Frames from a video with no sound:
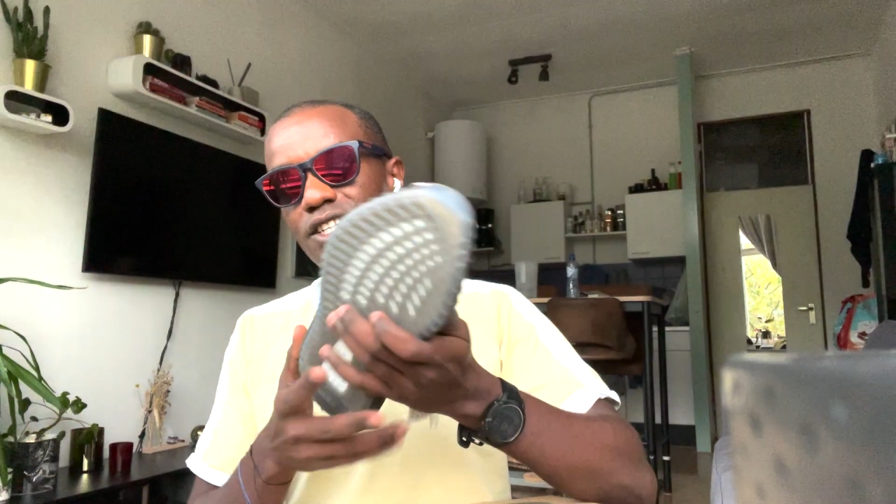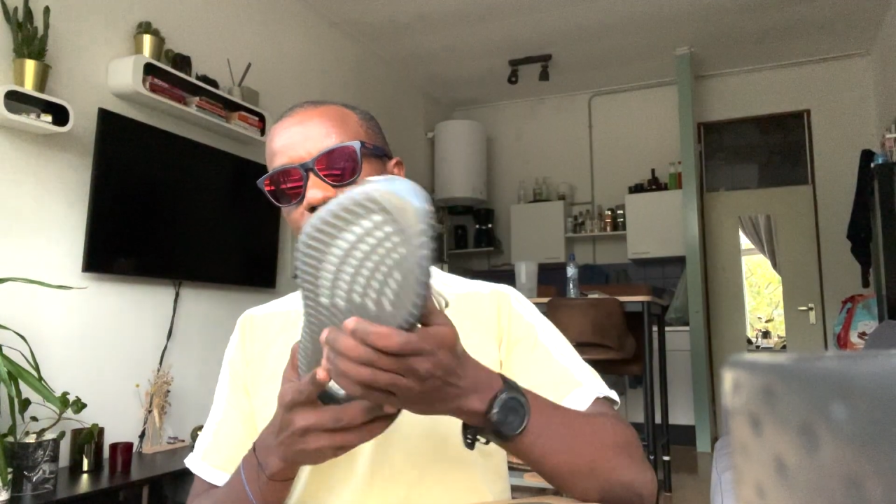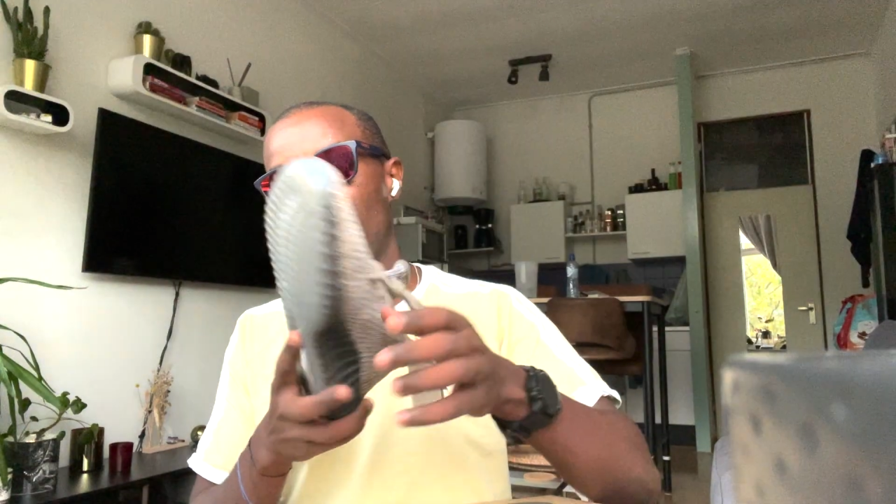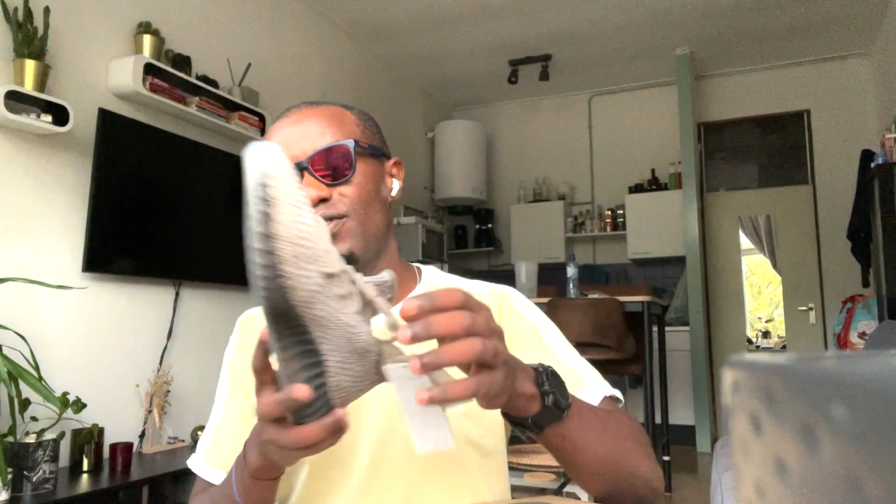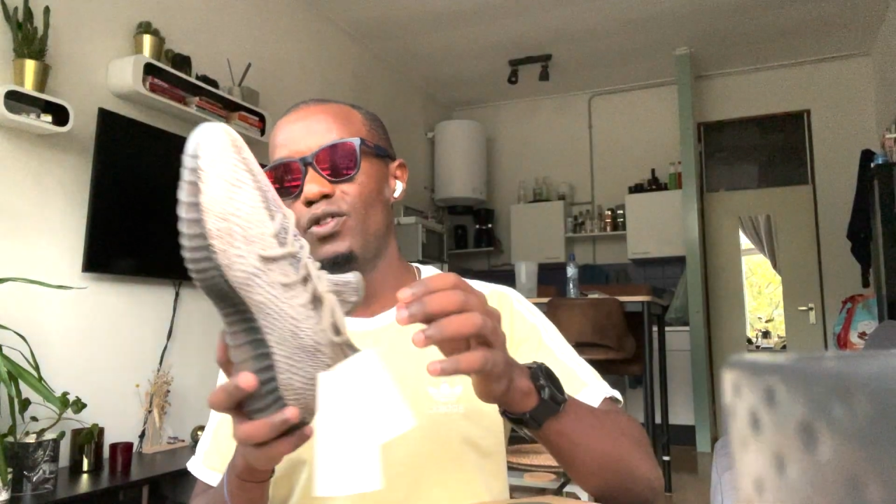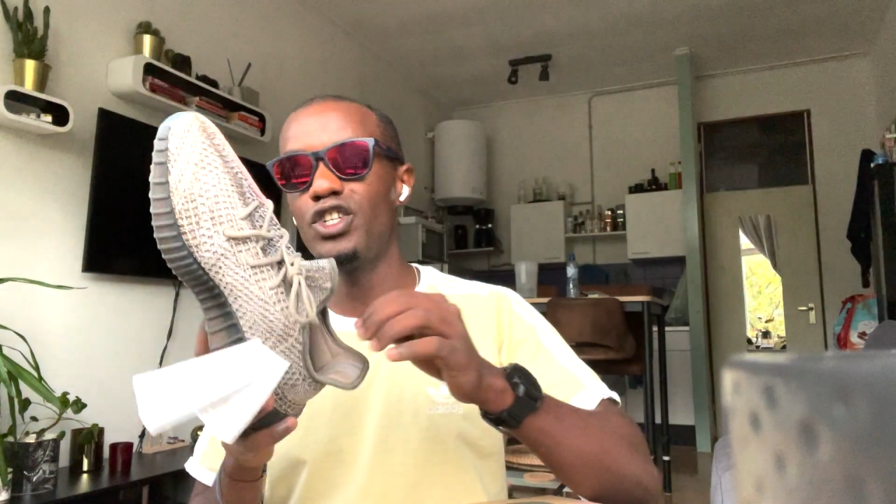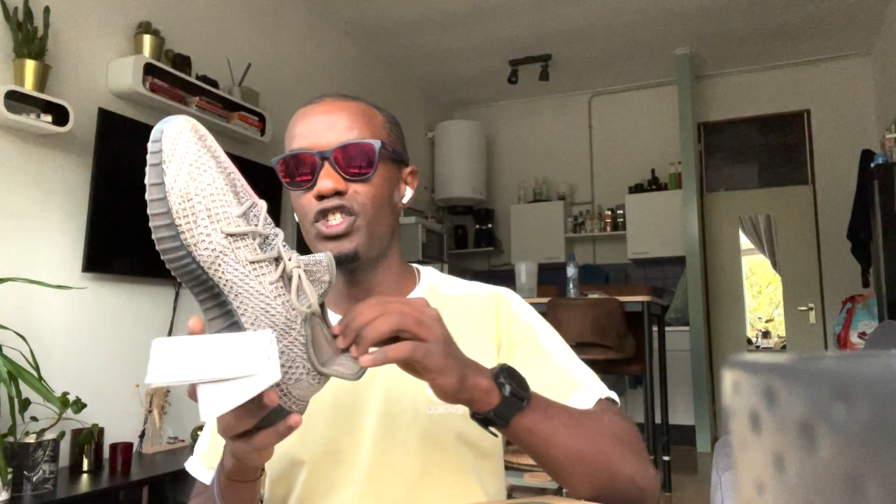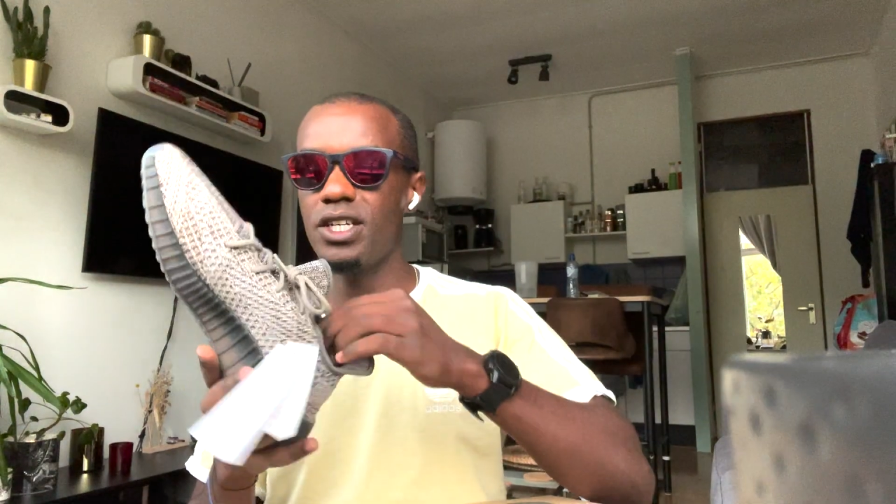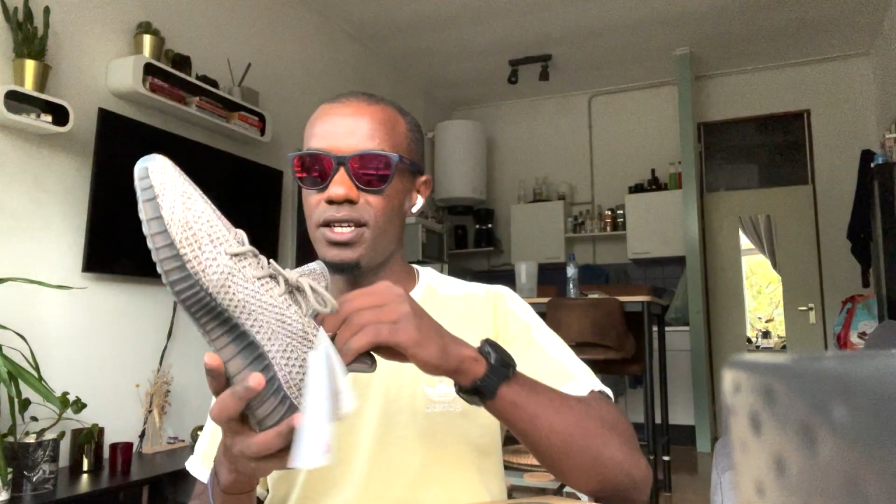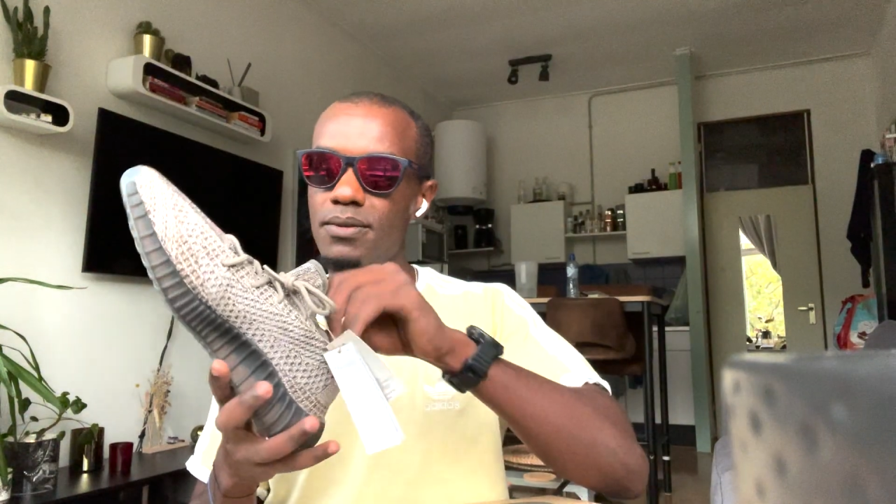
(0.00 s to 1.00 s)
for the
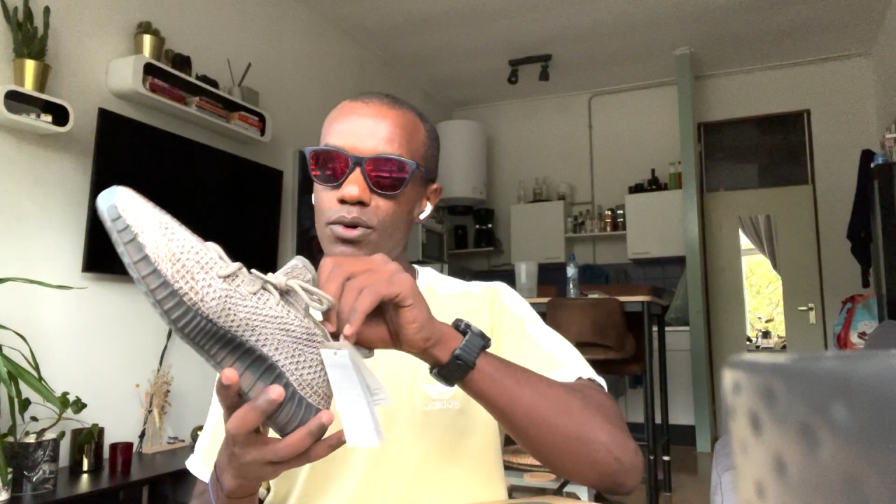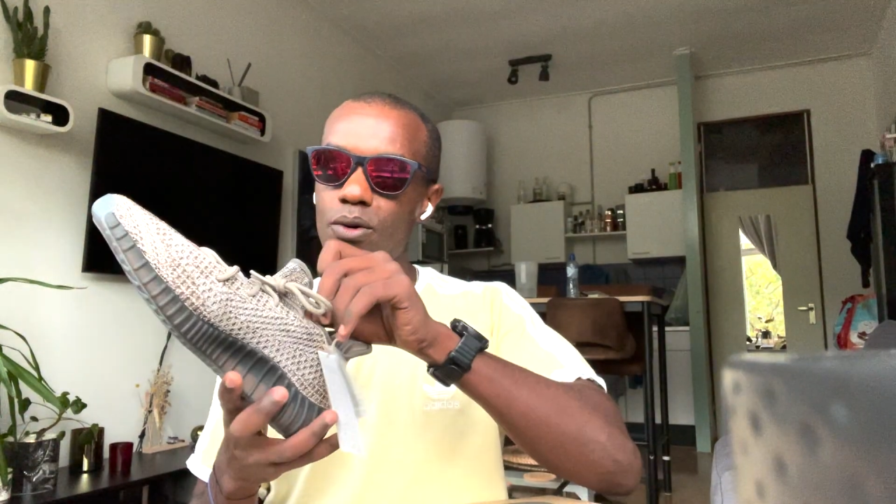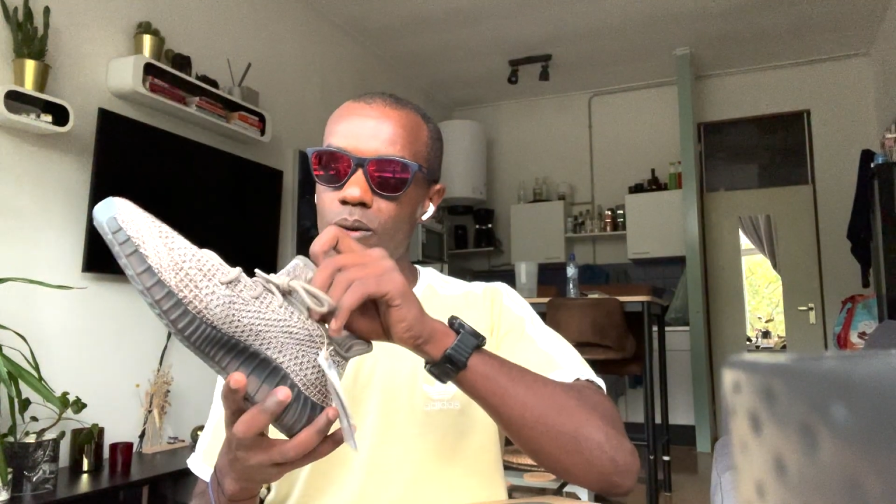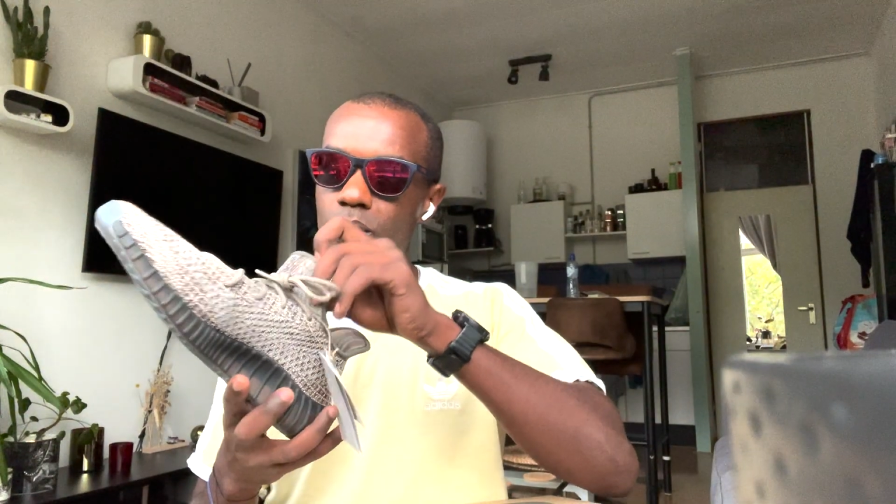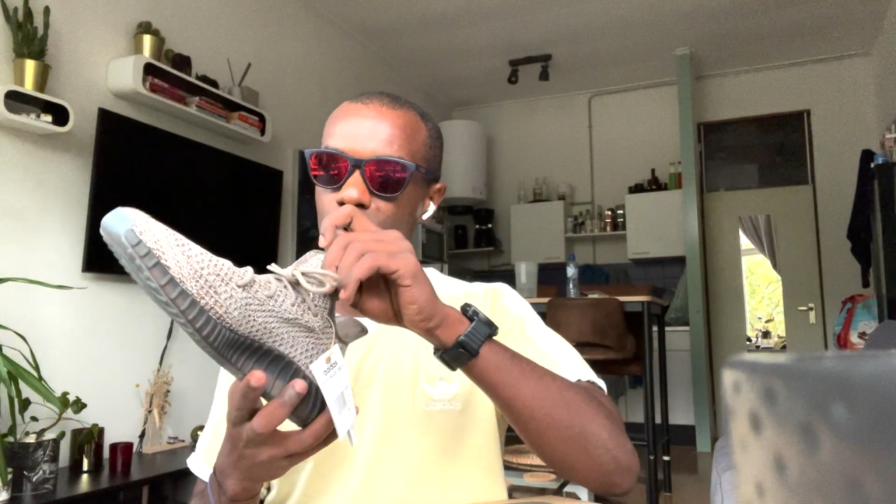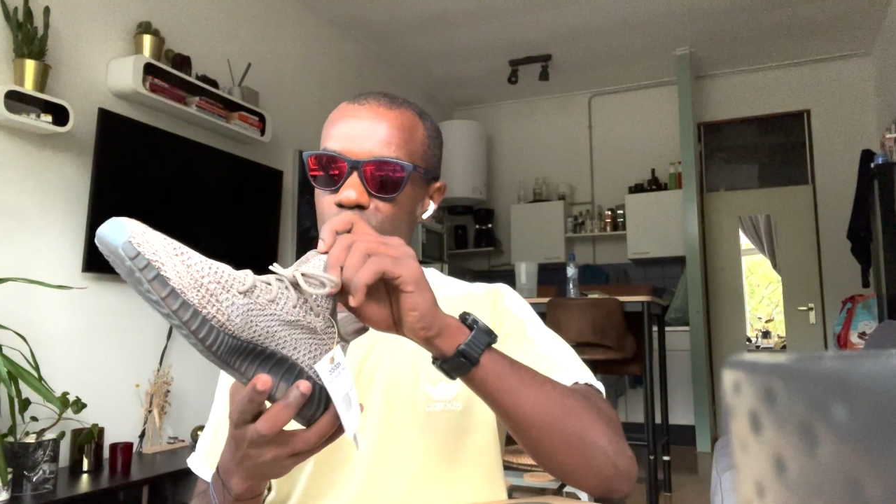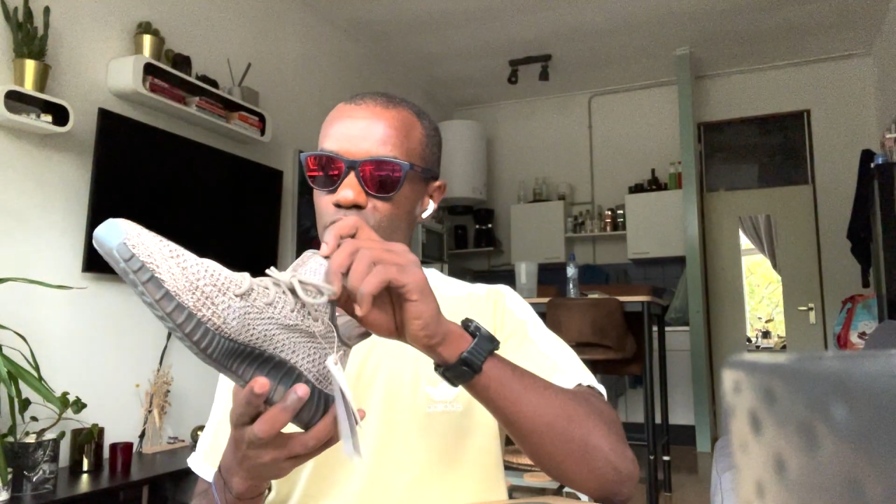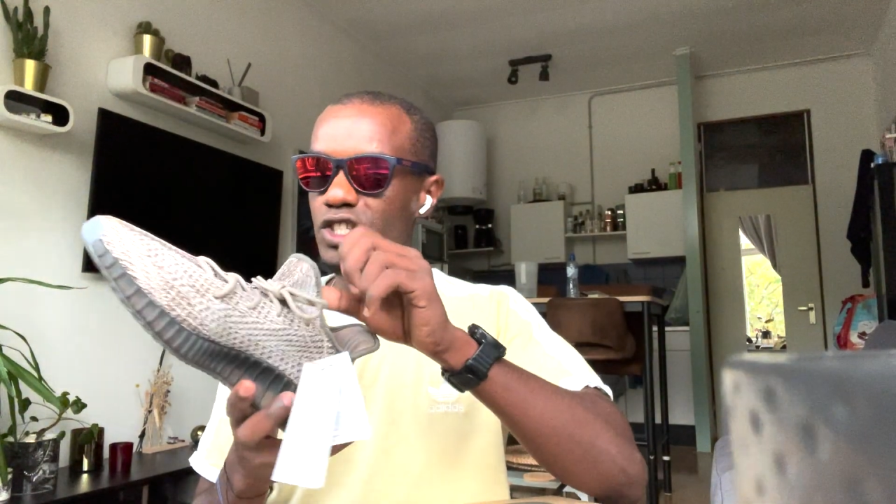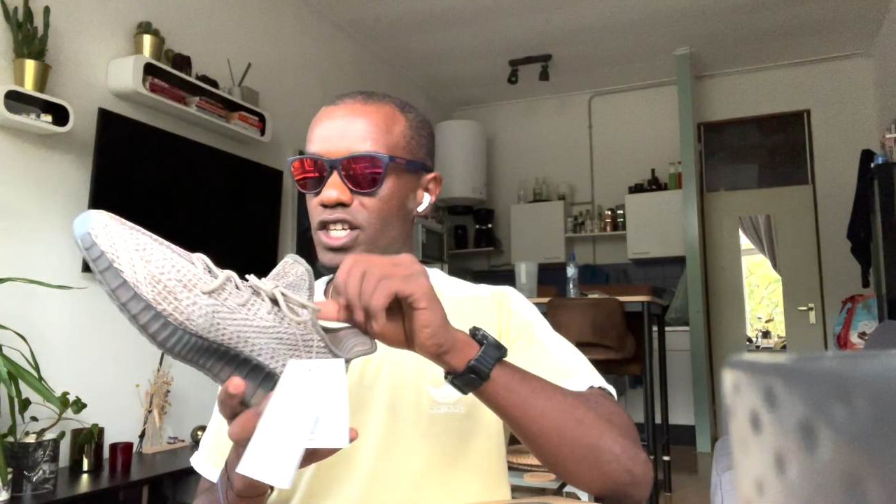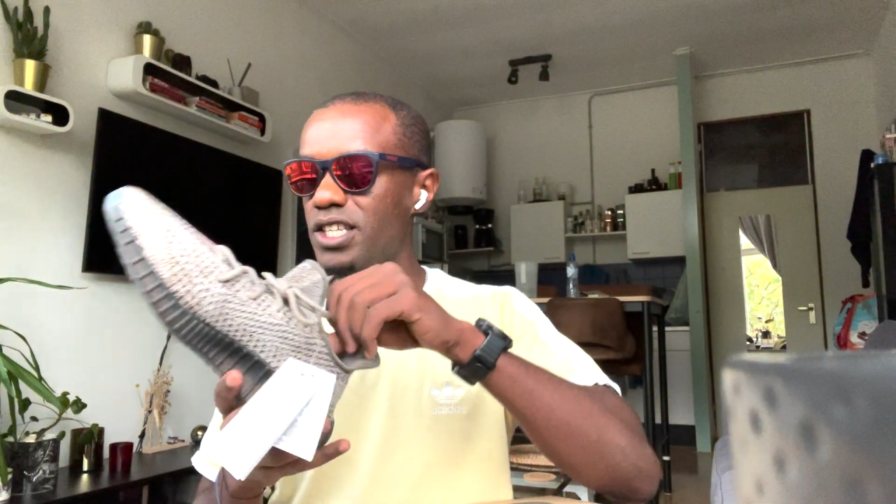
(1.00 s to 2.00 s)
gym or
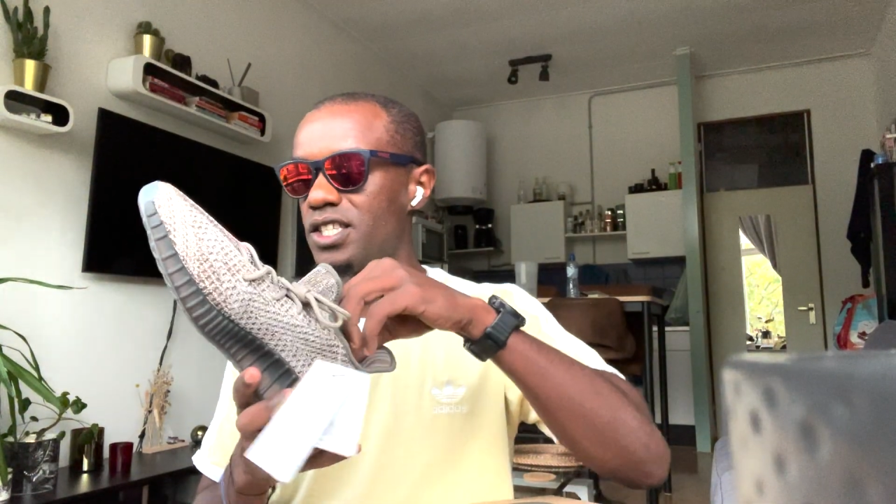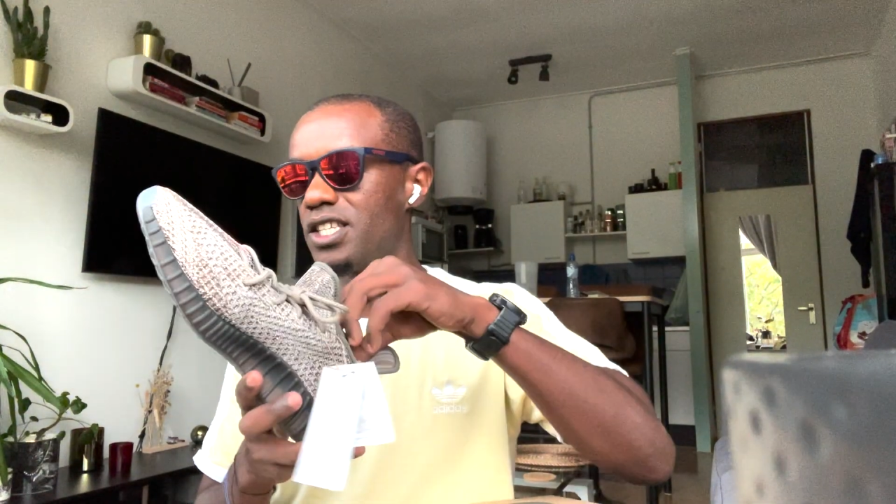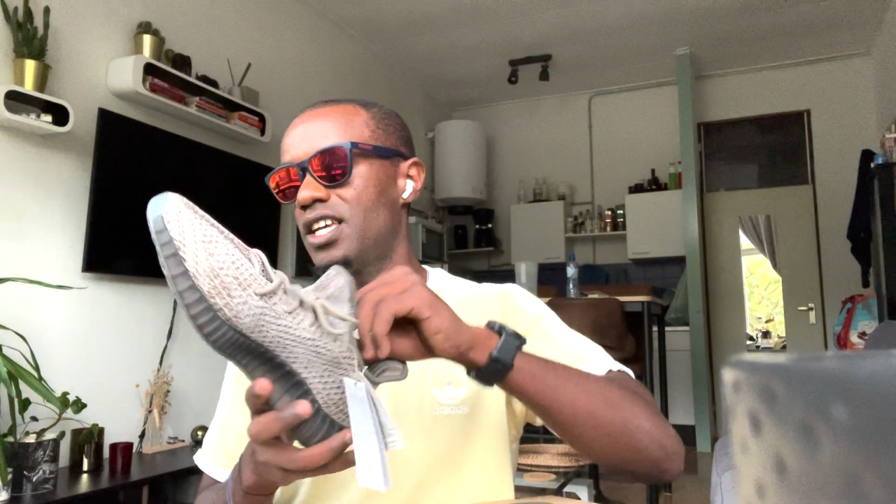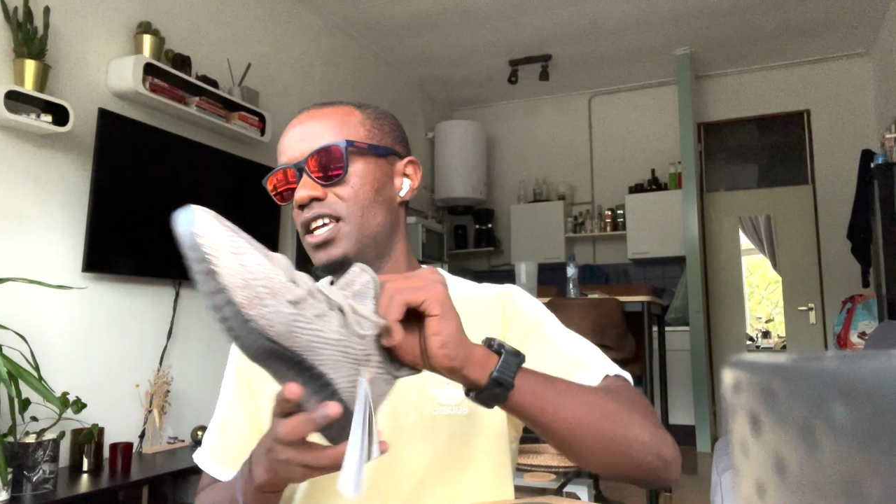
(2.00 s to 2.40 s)
just